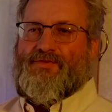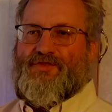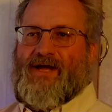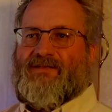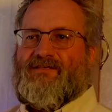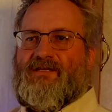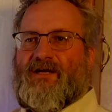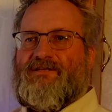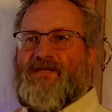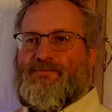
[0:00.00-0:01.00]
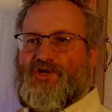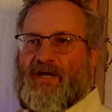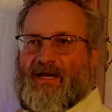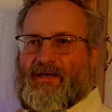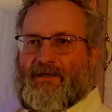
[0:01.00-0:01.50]
That's
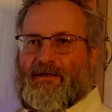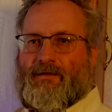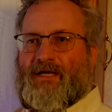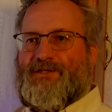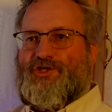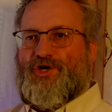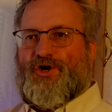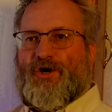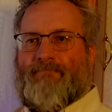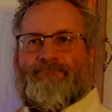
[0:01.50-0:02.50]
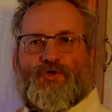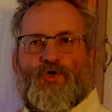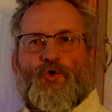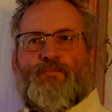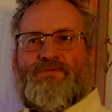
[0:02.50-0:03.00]
exception handling. It's your
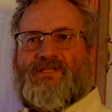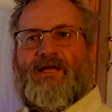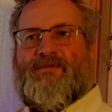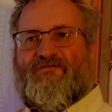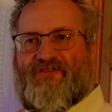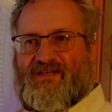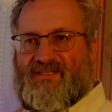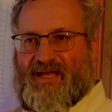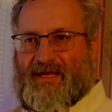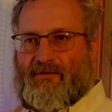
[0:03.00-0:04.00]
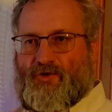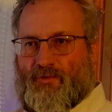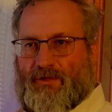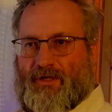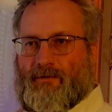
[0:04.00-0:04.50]
"oops, let me fix that"
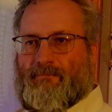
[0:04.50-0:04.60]
toolkit.